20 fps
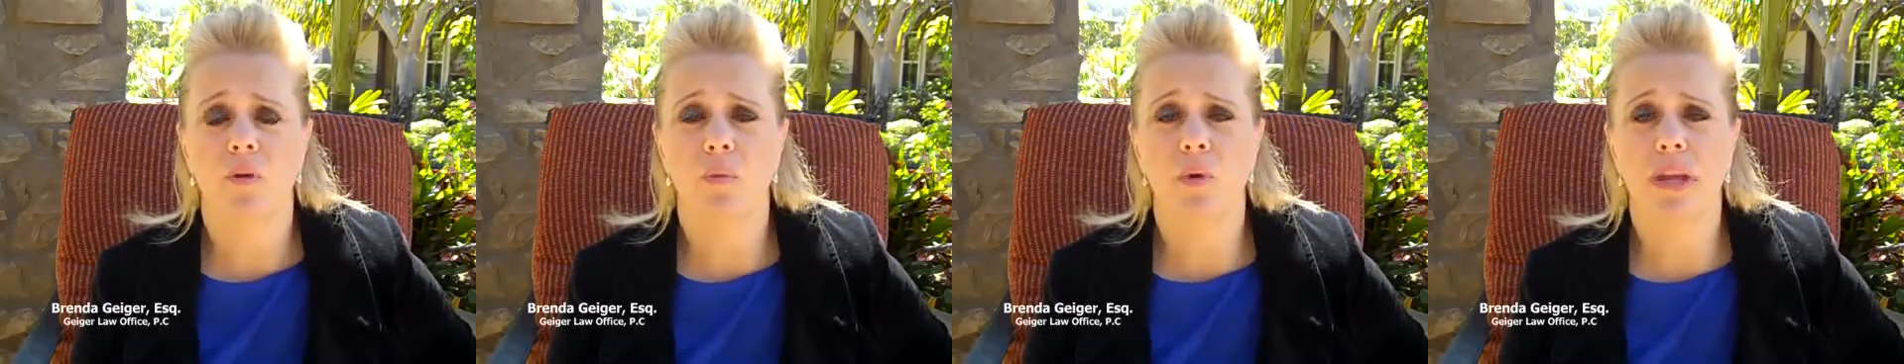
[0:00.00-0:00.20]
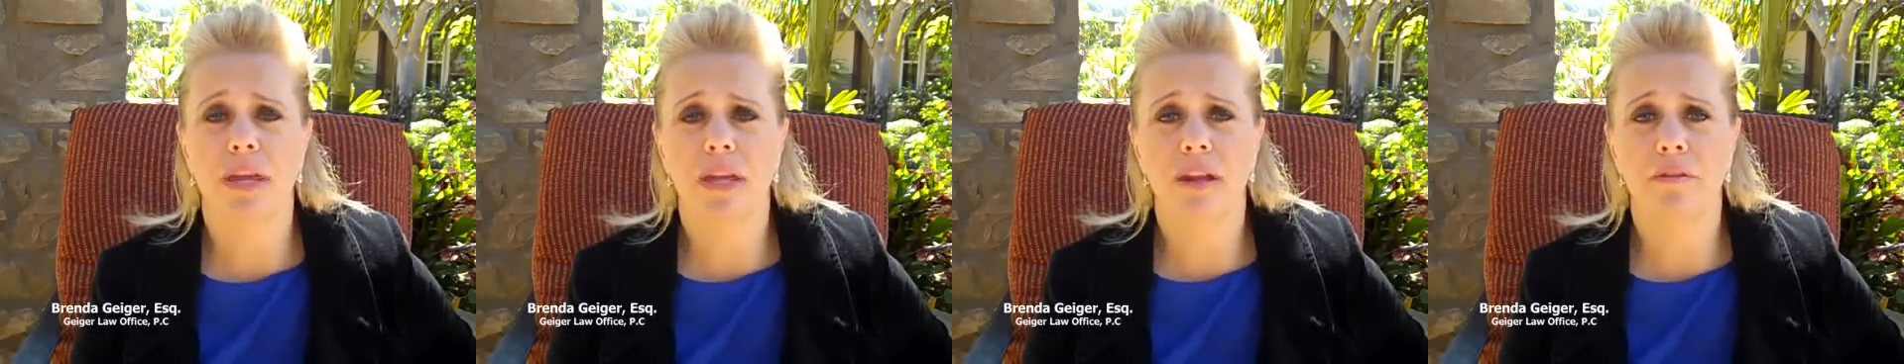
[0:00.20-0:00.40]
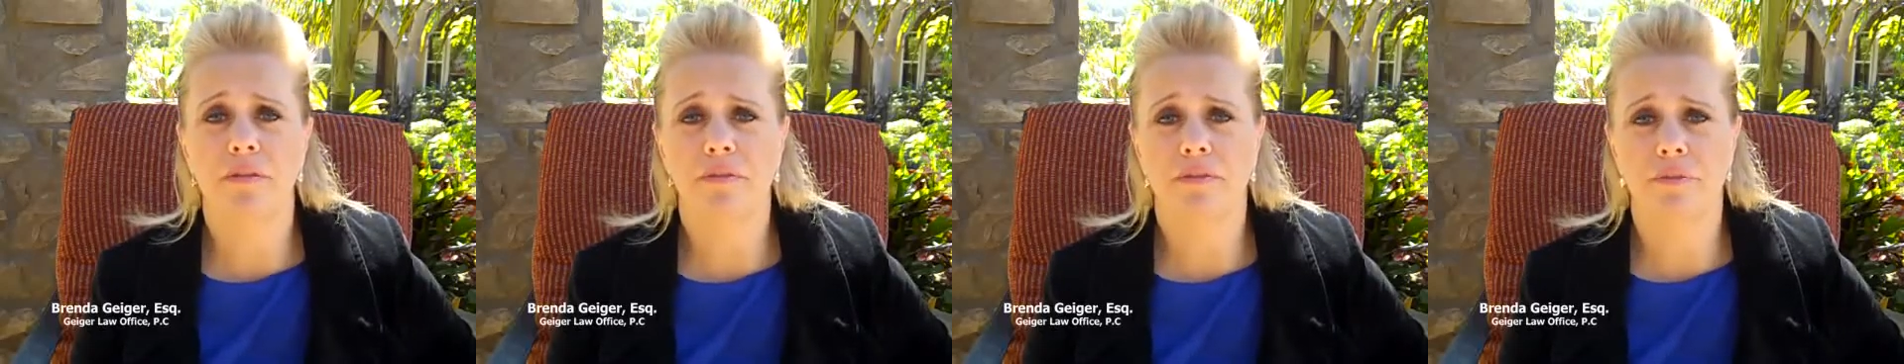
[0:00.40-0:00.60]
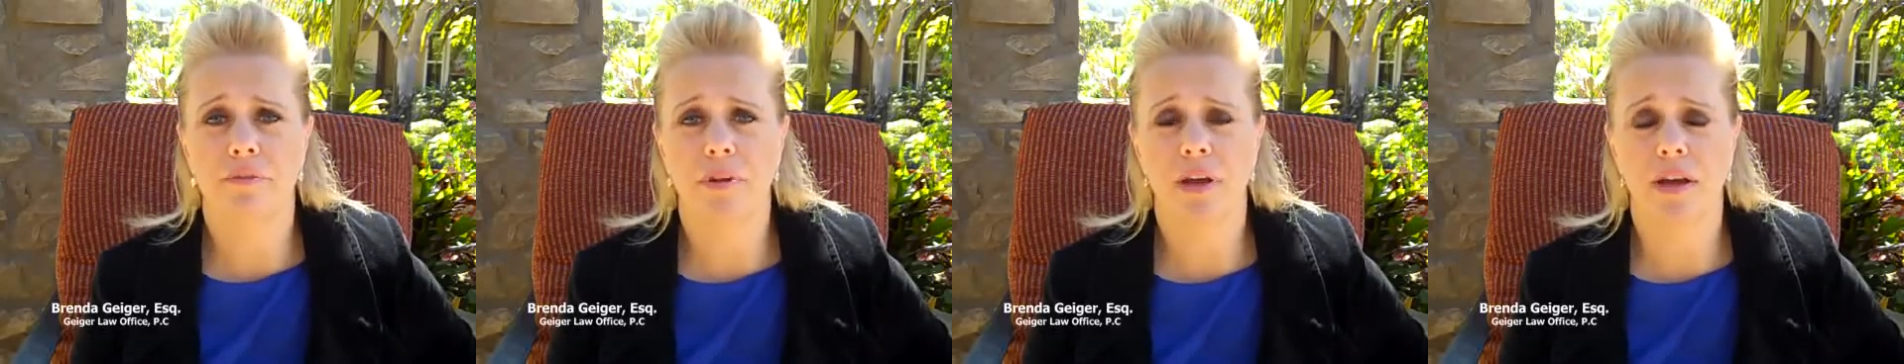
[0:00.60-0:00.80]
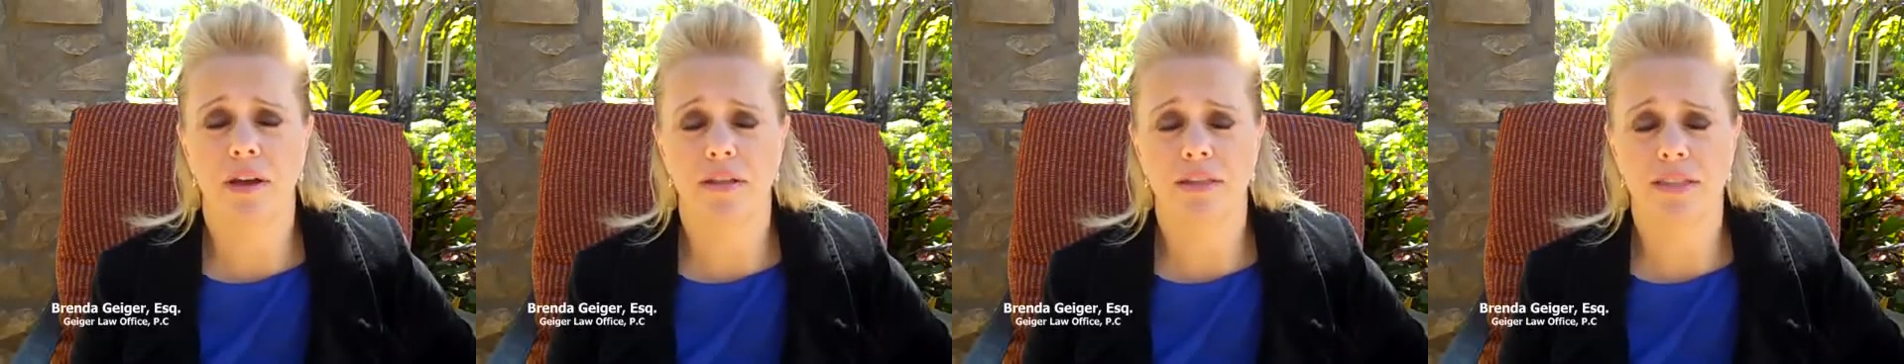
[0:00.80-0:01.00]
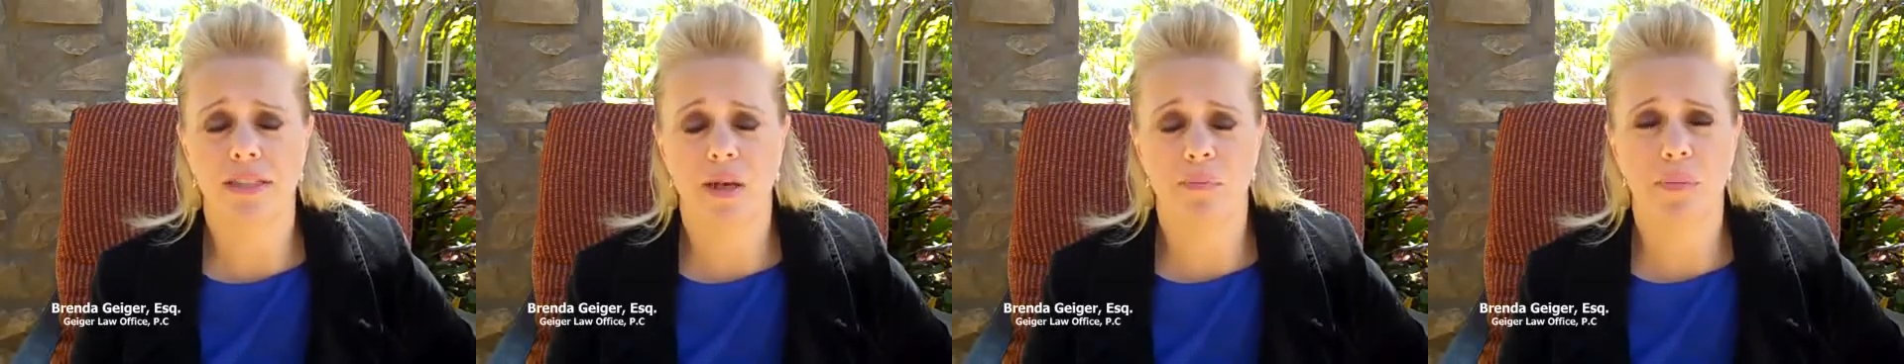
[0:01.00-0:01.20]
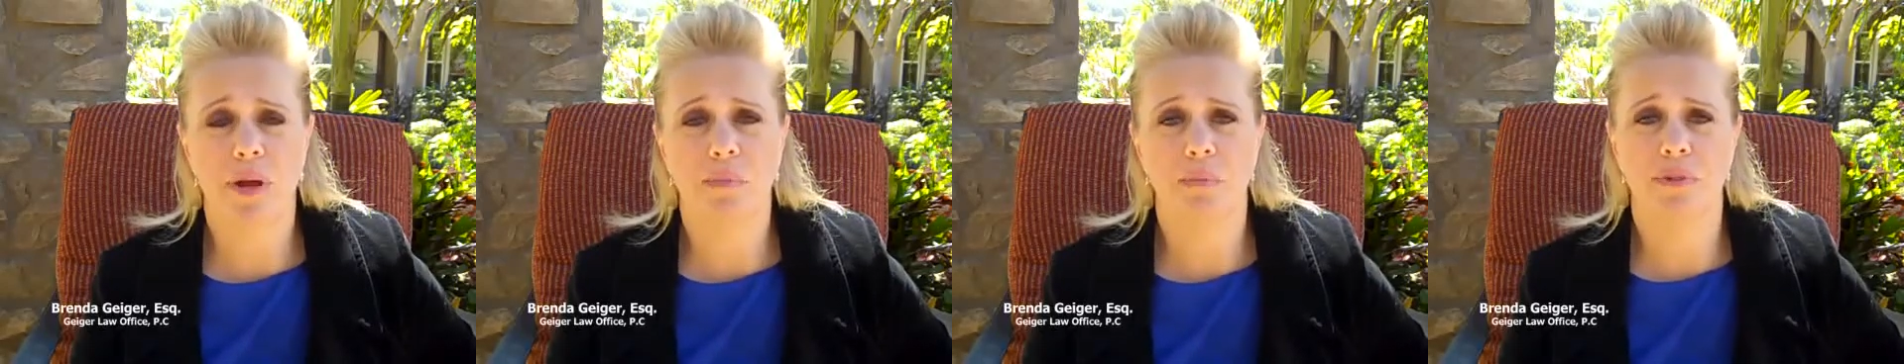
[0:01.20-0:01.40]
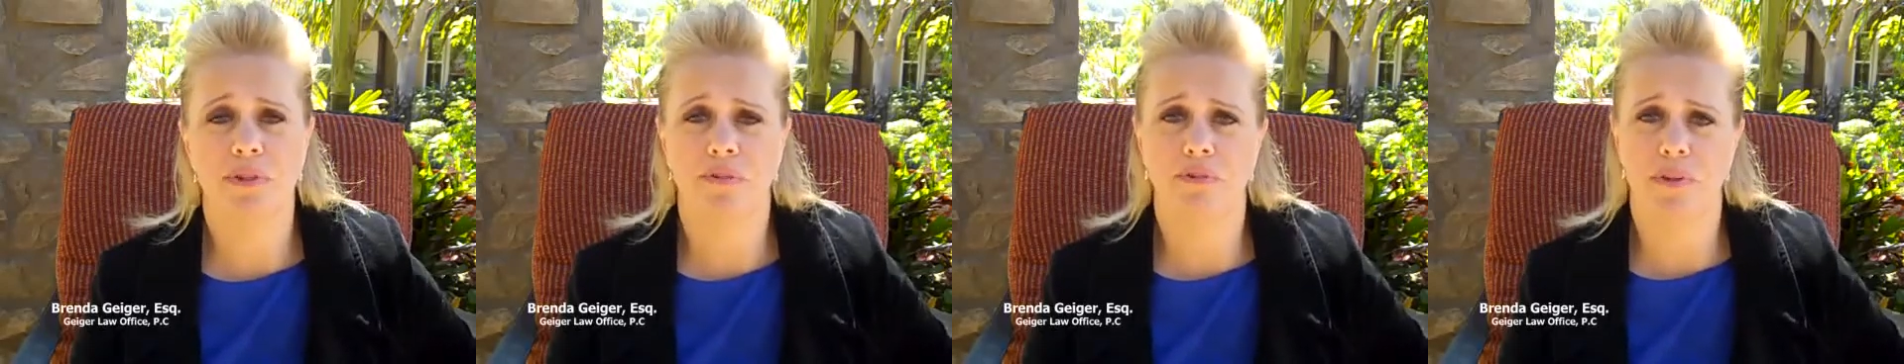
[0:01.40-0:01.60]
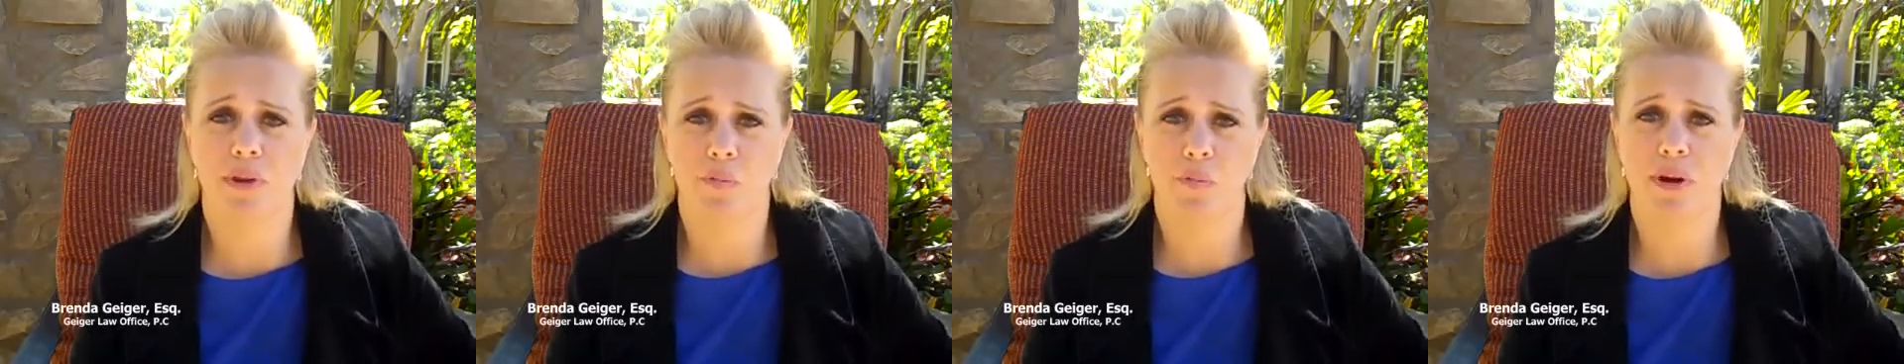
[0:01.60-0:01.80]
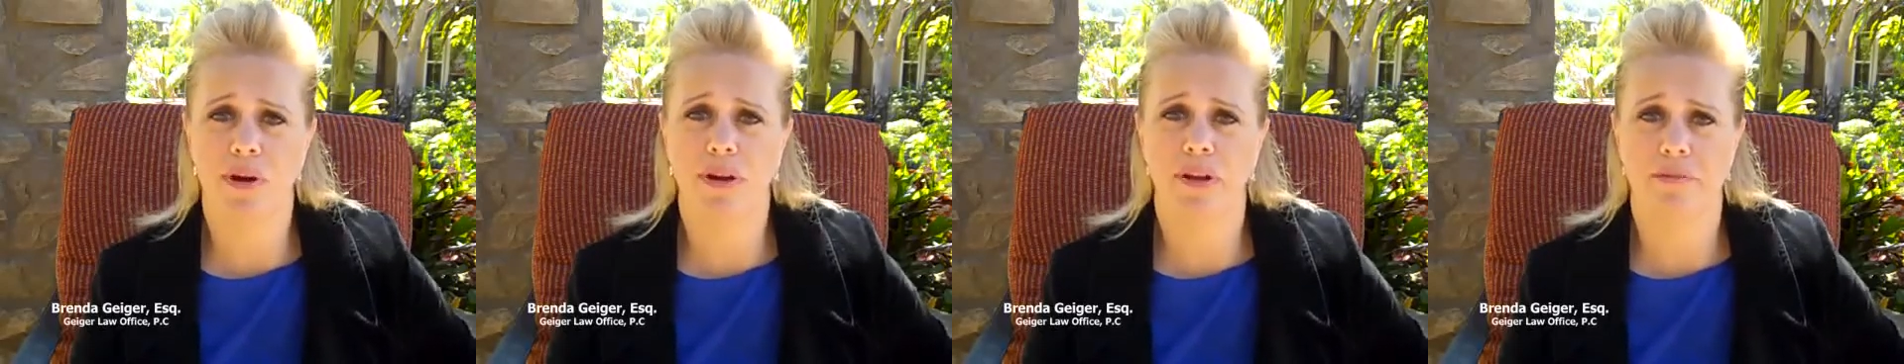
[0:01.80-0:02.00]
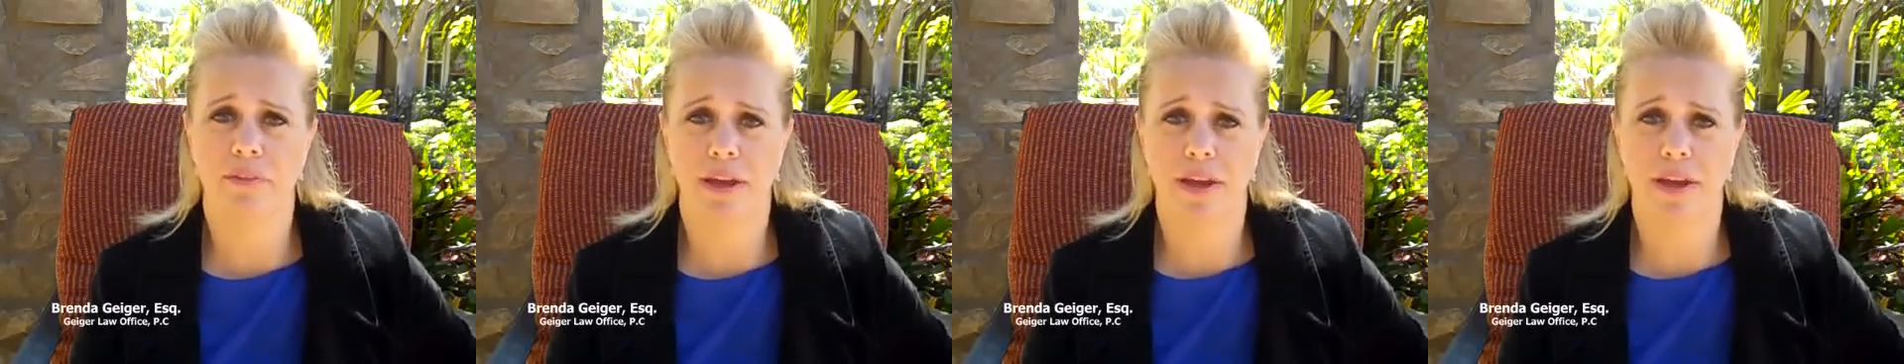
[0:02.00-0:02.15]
we get a step up to fair market